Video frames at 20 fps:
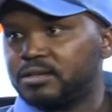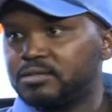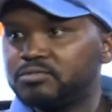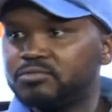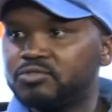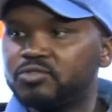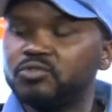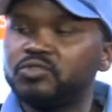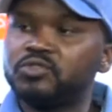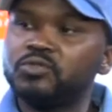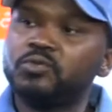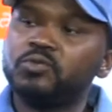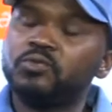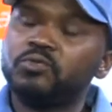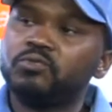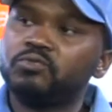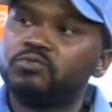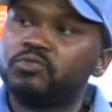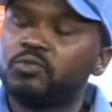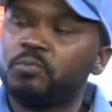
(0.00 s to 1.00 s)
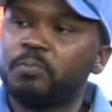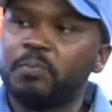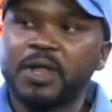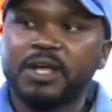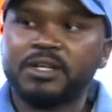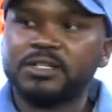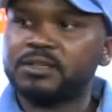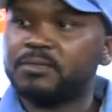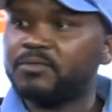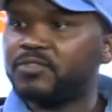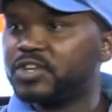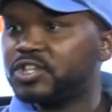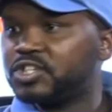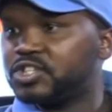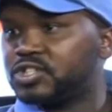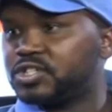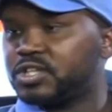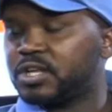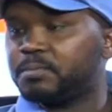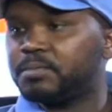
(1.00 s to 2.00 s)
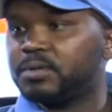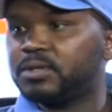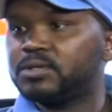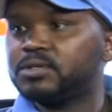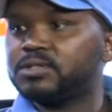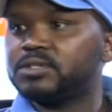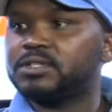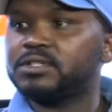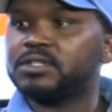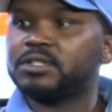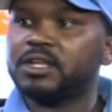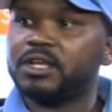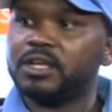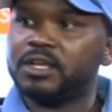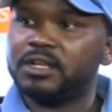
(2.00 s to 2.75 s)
to plant some vegetables. And